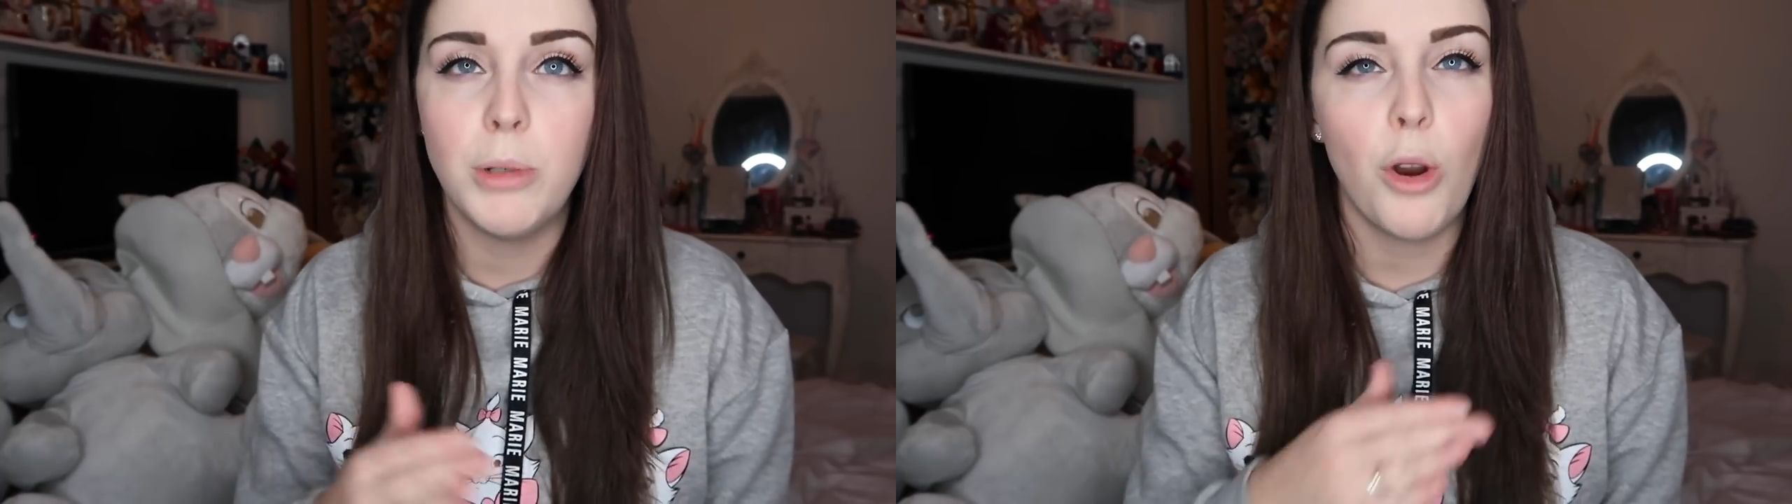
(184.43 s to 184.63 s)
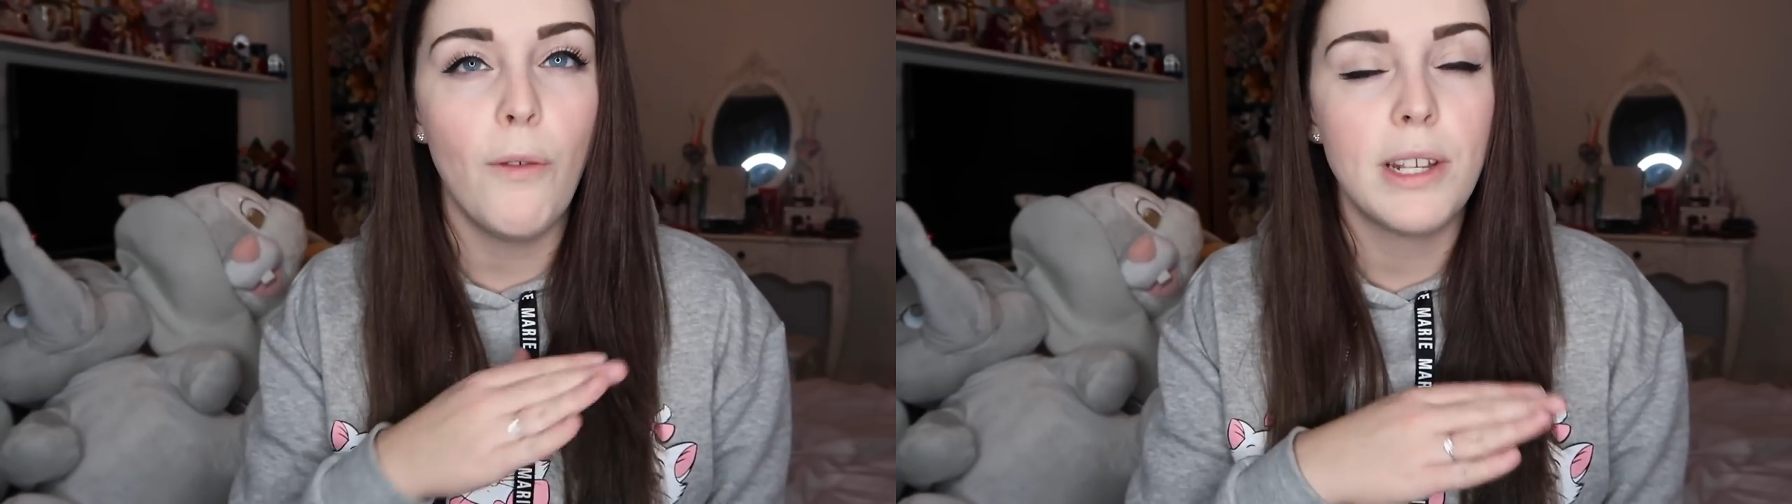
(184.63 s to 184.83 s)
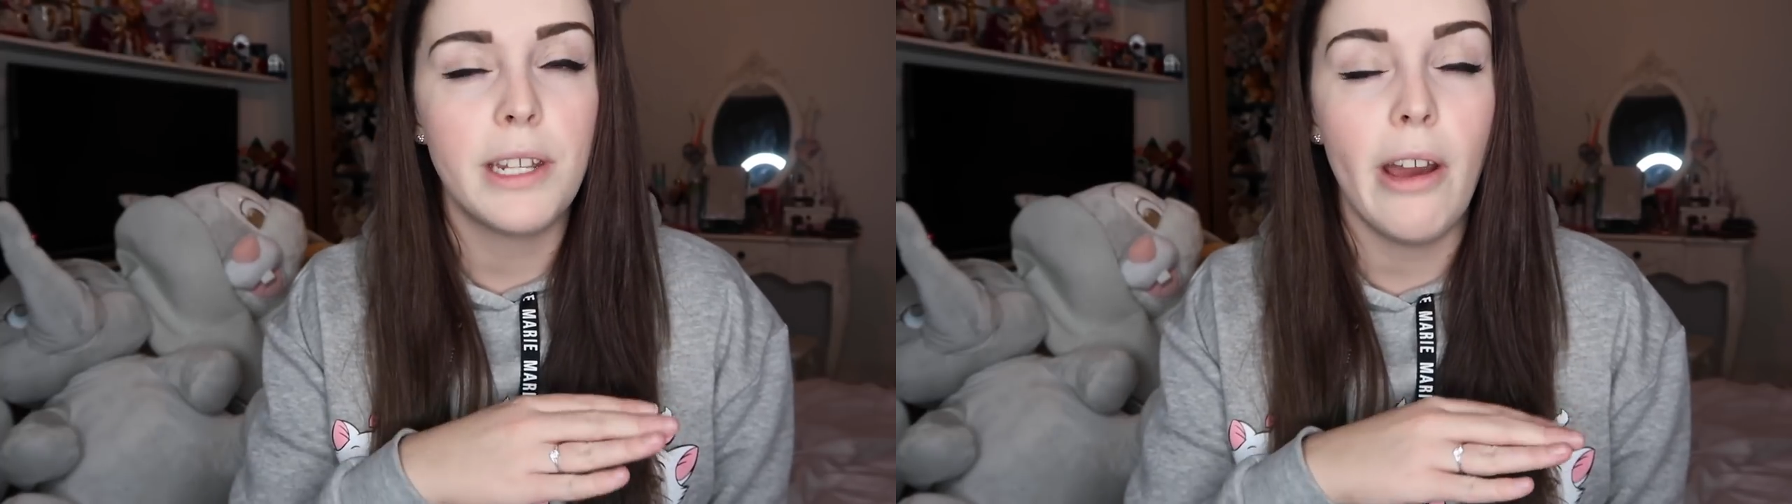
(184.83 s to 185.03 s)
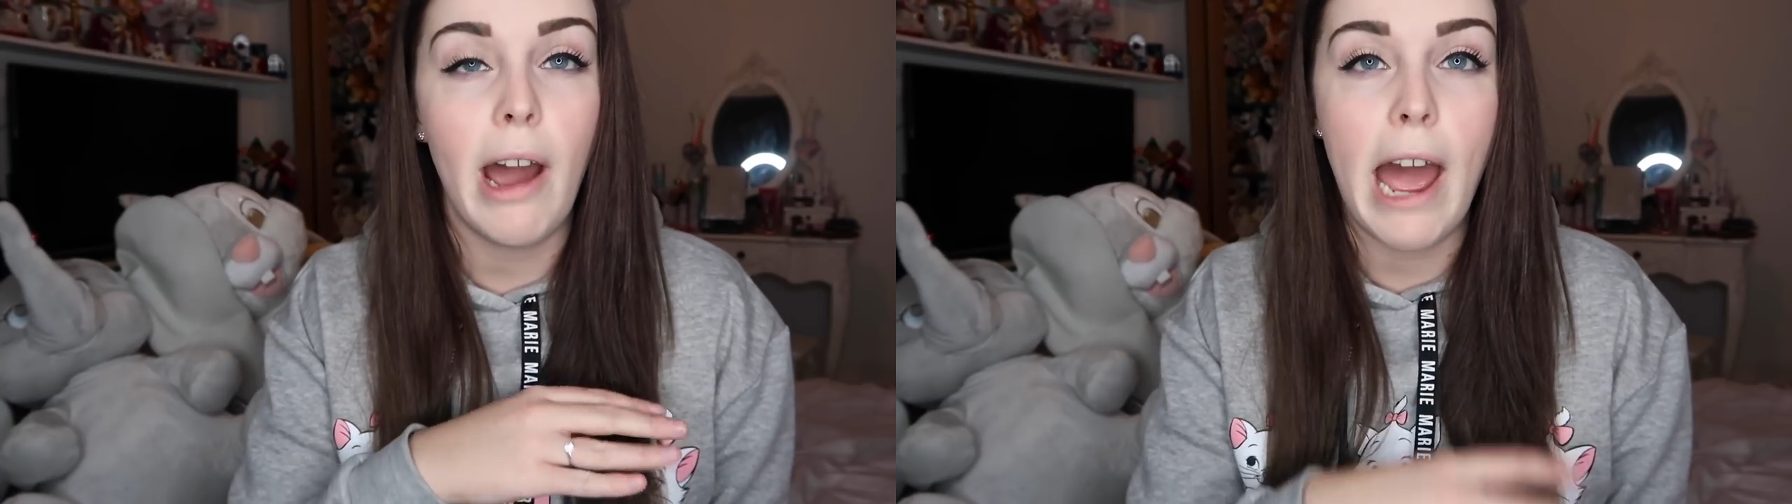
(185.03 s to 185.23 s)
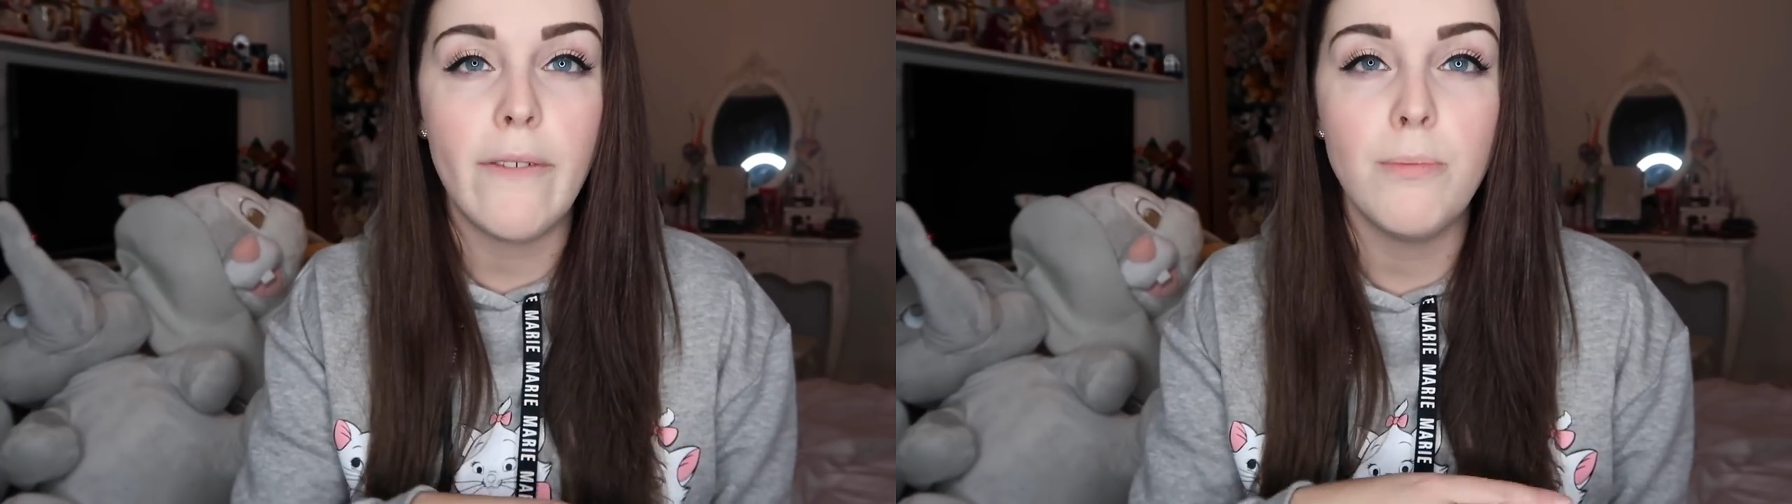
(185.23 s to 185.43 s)
which obviously
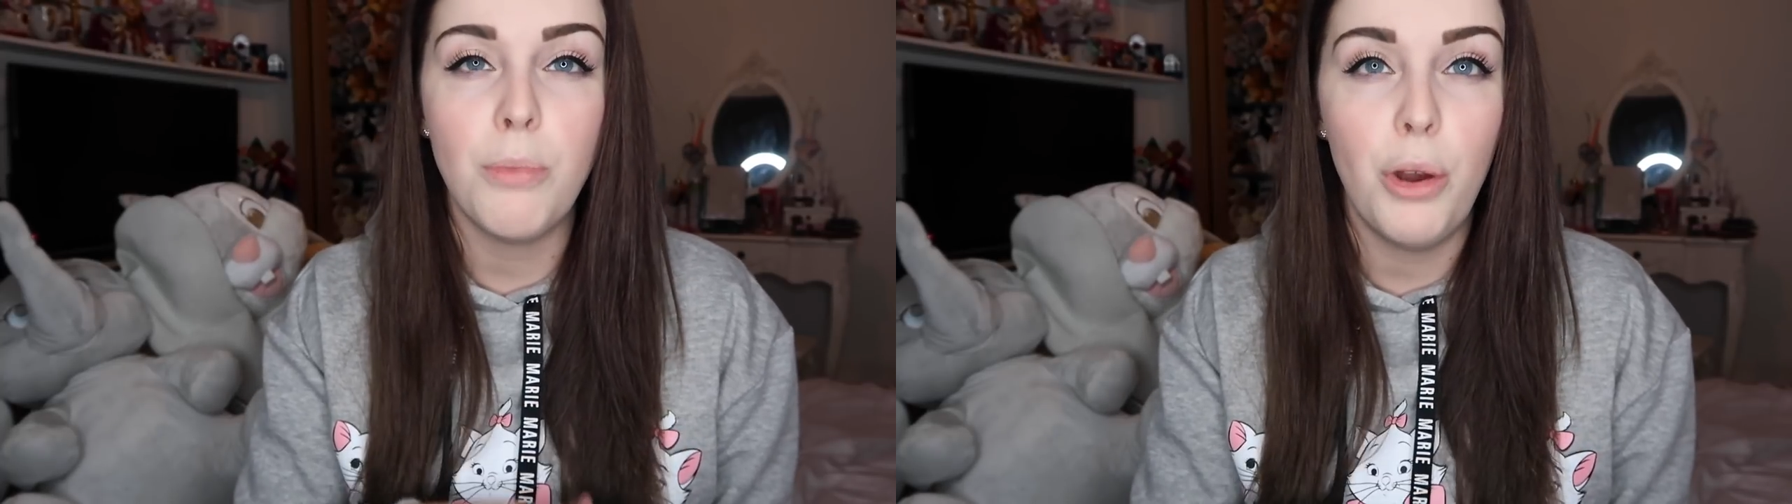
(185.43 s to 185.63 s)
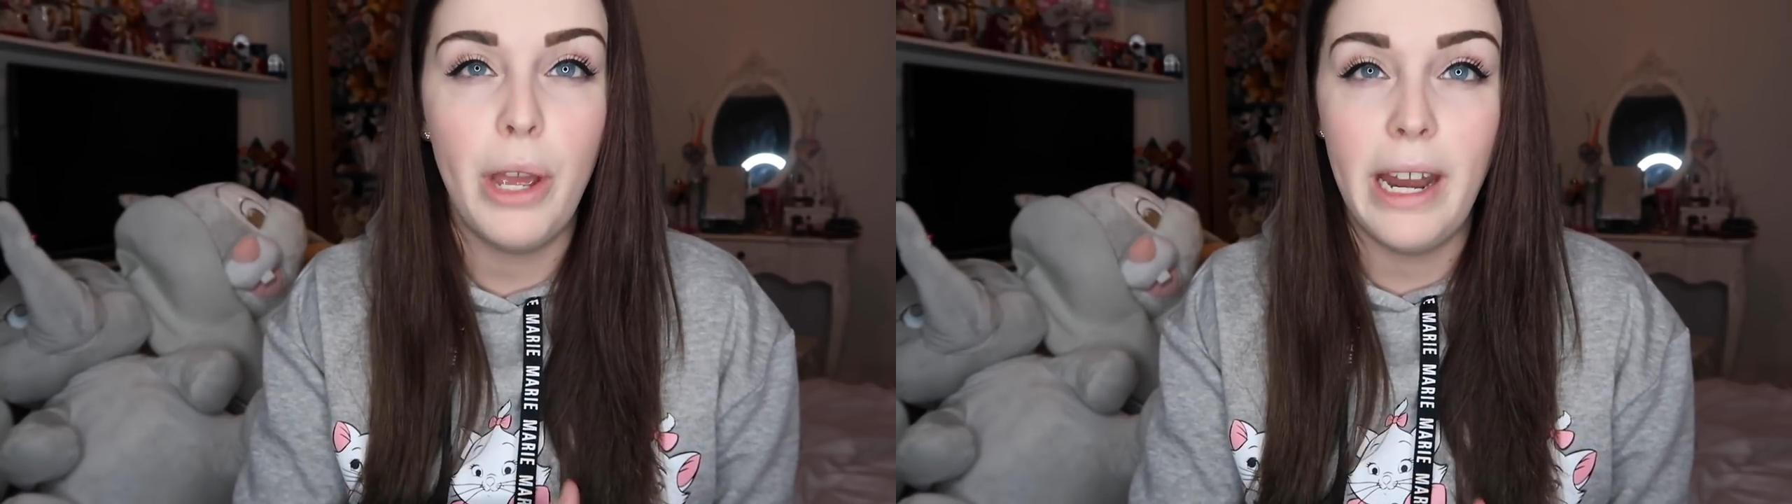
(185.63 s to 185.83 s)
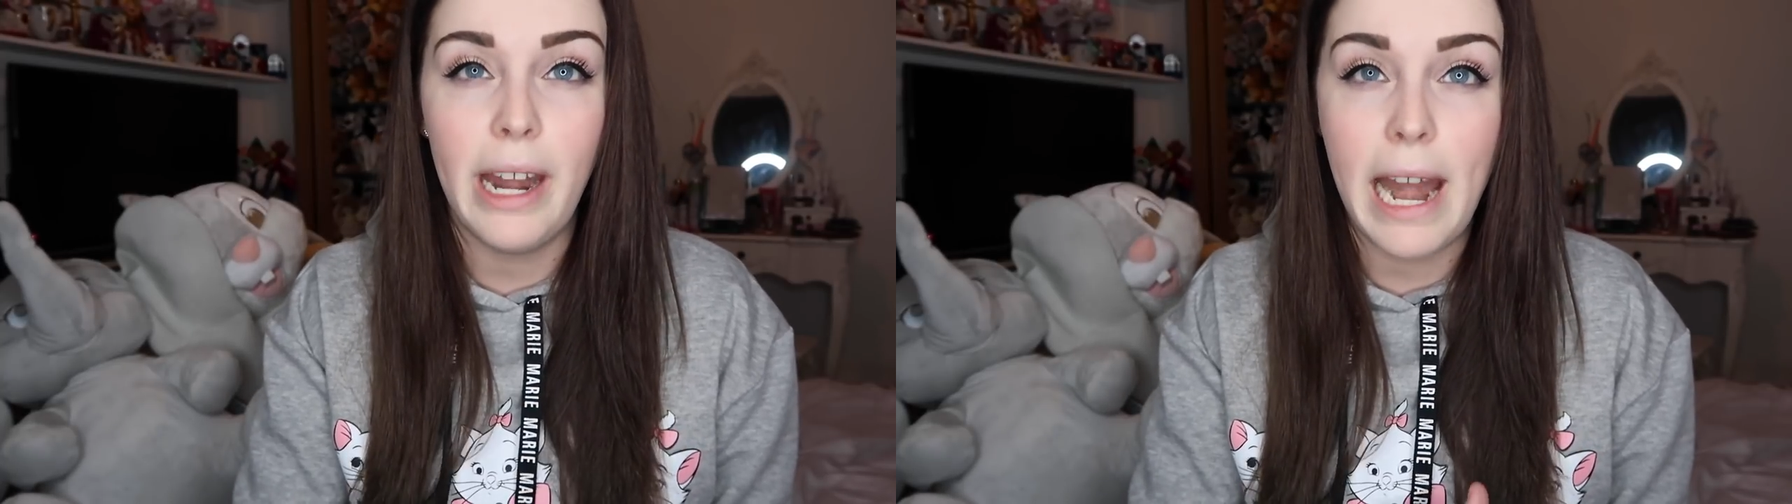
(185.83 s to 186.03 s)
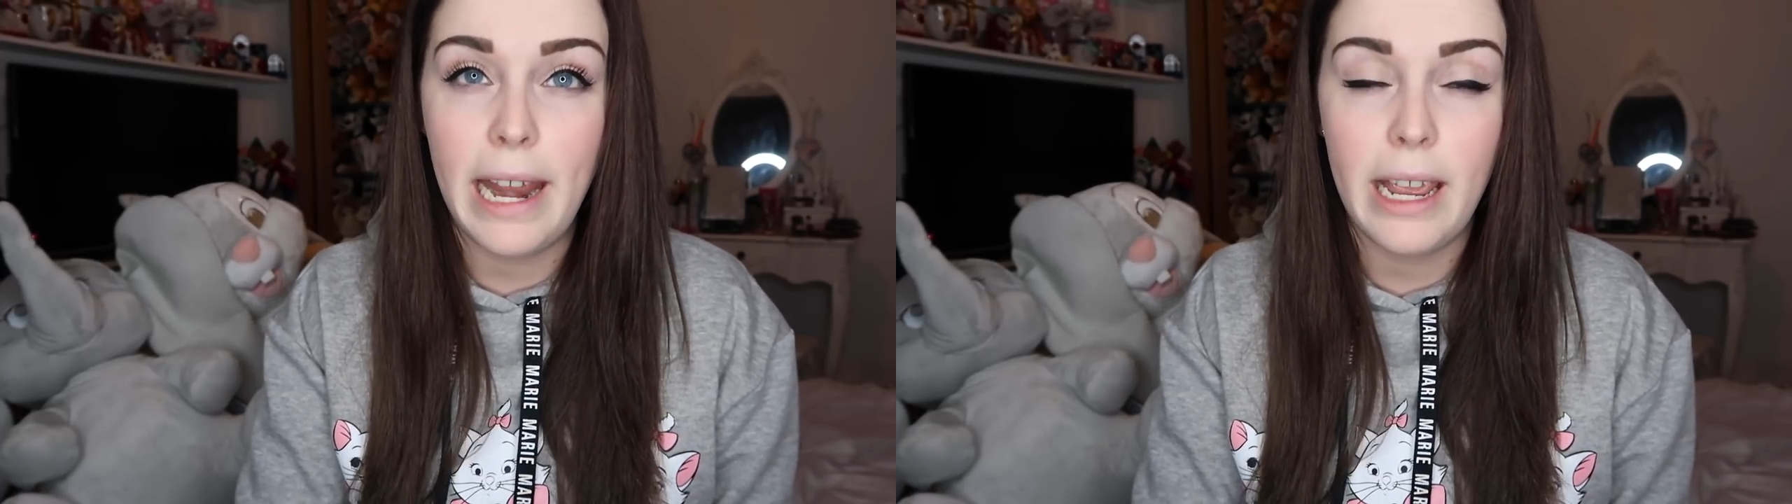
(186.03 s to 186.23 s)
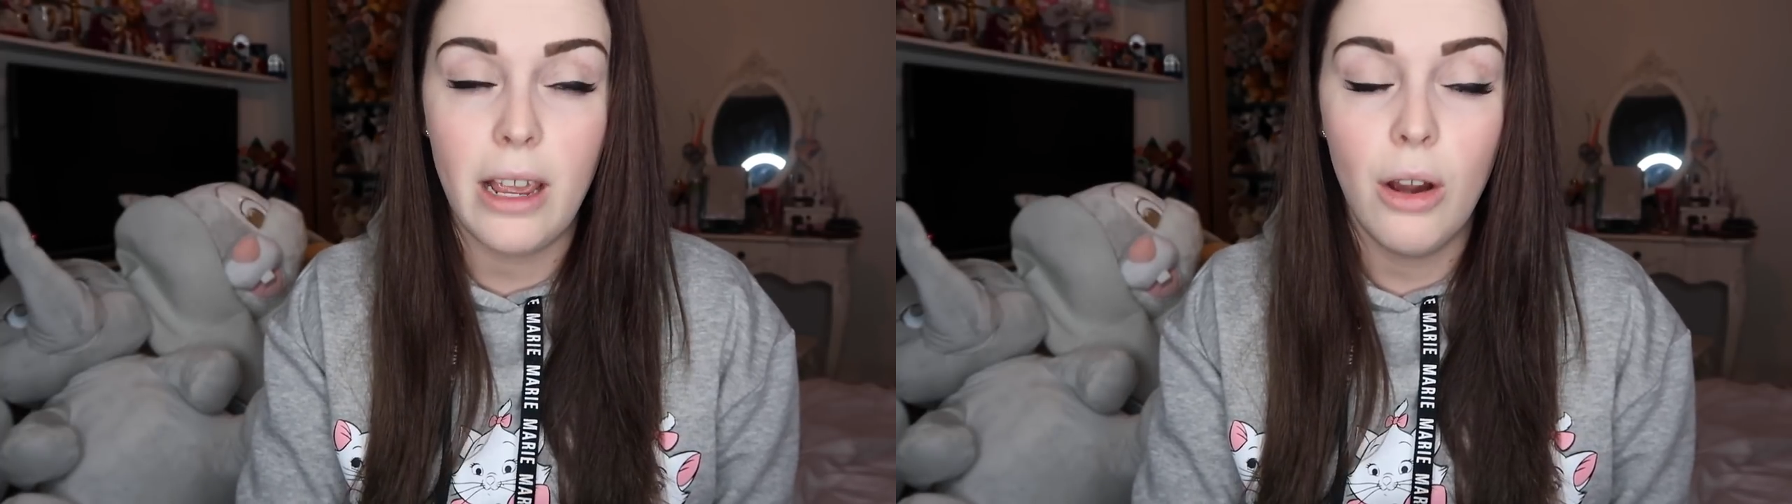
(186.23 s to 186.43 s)
I haven't put in
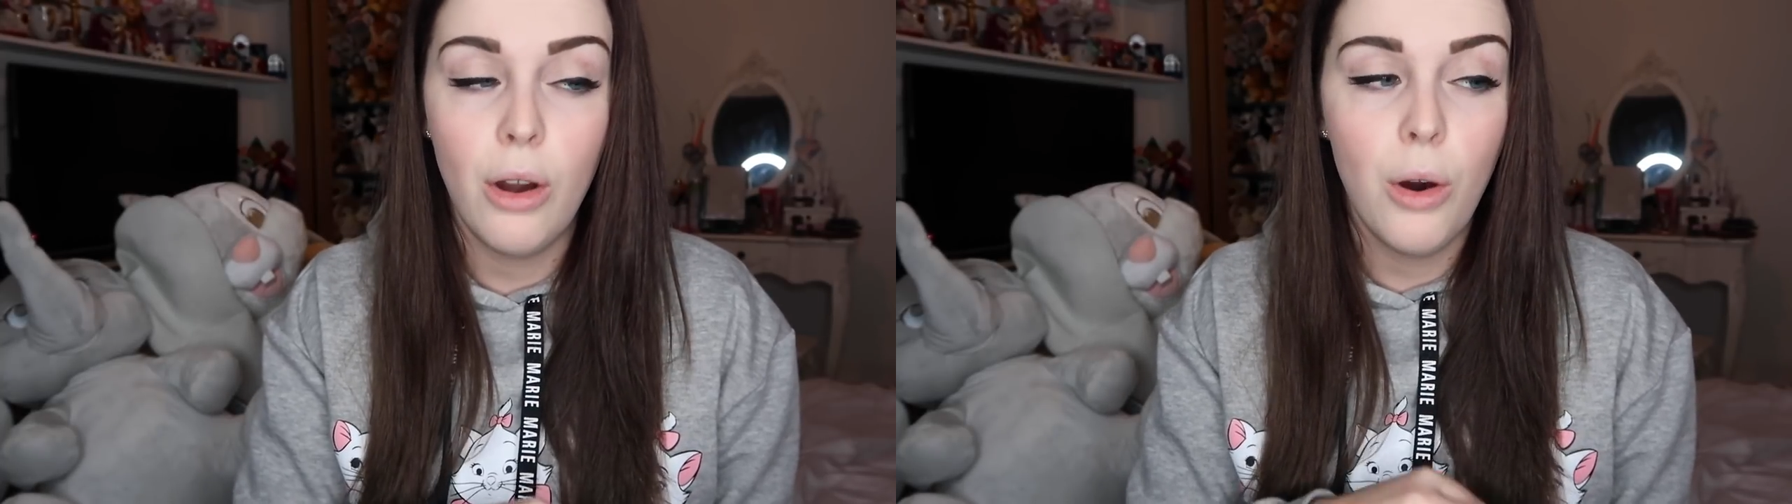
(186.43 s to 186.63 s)
any